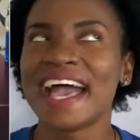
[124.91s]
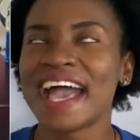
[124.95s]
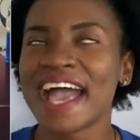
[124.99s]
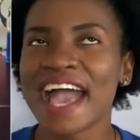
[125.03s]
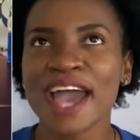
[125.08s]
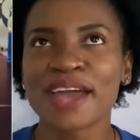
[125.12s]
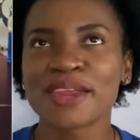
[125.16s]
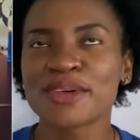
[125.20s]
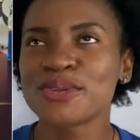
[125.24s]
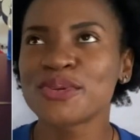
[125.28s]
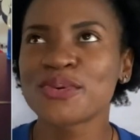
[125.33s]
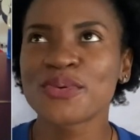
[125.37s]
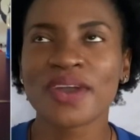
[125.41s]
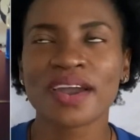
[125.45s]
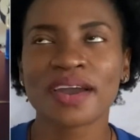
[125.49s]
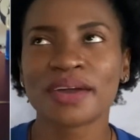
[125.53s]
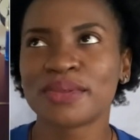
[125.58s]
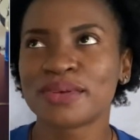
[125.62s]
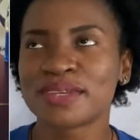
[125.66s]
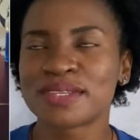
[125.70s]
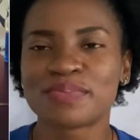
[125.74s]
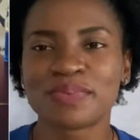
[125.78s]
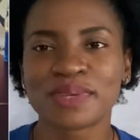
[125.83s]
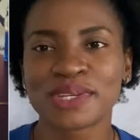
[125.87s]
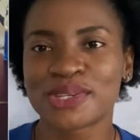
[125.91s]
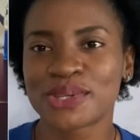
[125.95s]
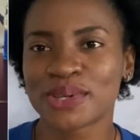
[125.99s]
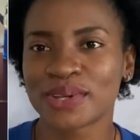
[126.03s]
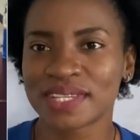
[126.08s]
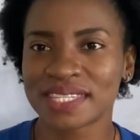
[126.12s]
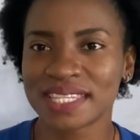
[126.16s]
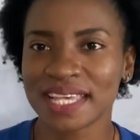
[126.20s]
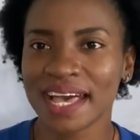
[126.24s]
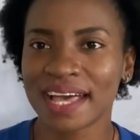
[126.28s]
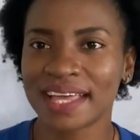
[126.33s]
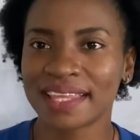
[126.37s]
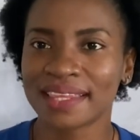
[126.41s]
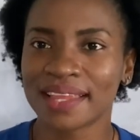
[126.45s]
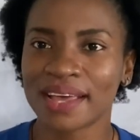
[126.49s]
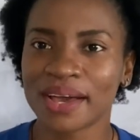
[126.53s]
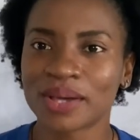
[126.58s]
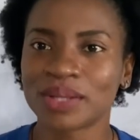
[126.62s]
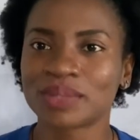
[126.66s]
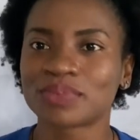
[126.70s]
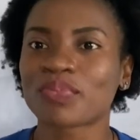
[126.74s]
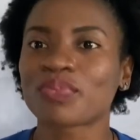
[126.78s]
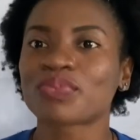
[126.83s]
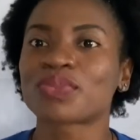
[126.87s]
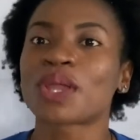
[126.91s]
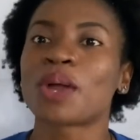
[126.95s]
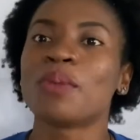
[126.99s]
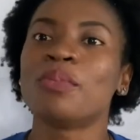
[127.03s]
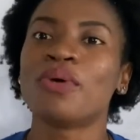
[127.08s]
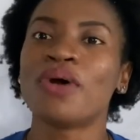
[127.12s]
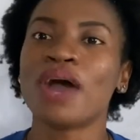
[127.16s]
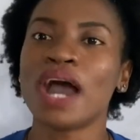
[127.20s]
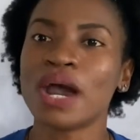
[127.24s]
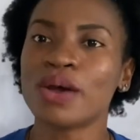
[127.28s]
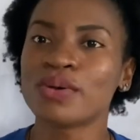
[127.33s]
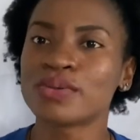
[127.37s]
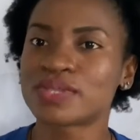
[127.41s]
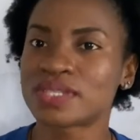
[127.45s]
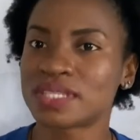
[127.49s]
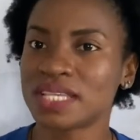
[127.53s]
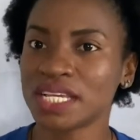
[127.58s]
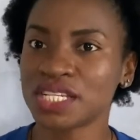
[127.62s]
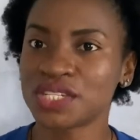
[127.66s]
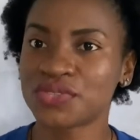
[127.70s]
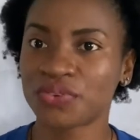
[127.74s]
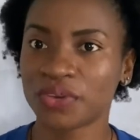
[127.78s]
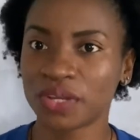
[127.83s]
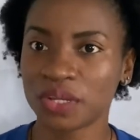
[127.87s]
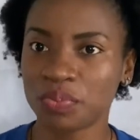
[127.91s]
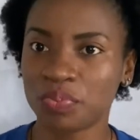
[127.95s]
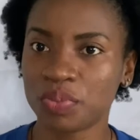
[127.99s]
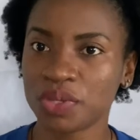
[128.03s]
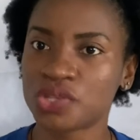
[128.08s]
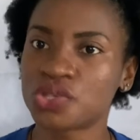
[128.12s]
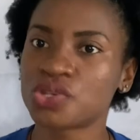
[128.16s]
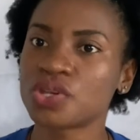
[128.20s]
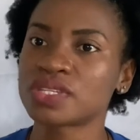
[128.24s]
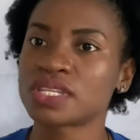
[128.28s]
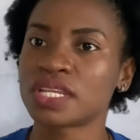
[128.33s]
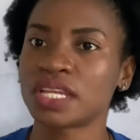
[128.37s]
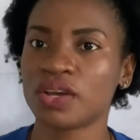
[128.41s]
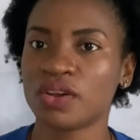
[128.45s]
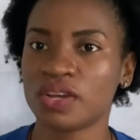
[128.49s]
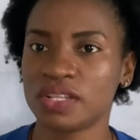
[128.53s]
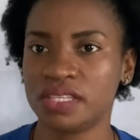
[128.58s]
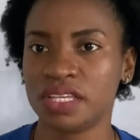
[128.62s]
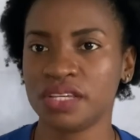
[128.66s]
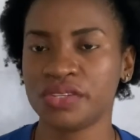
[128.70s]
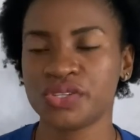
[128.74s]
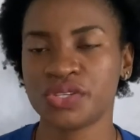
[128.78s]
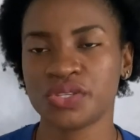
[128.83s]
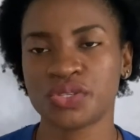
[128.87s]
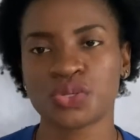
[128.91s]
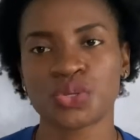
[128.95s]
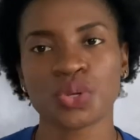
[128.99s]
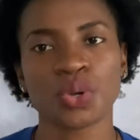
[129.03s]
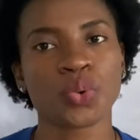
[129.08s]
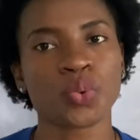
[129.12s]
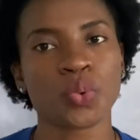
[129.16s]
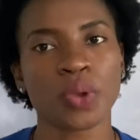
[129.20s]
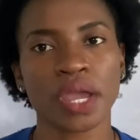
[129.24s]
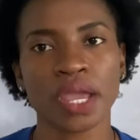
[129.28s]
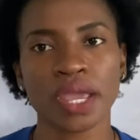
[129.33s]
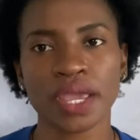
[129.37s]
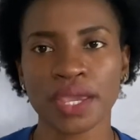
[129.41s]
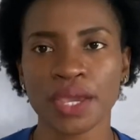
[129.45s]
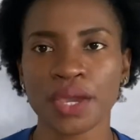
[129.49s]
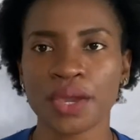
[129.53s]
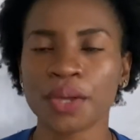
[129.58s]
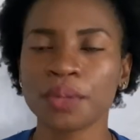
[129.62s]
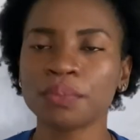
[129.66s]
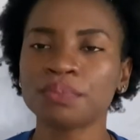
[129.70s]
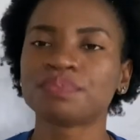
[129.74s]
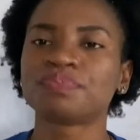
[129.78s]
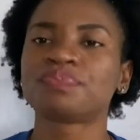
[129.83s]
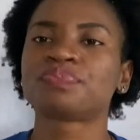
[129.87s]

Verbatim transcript: i don't know where all those pictures are now but i'll search for the pictures and i'll attach it somewhere here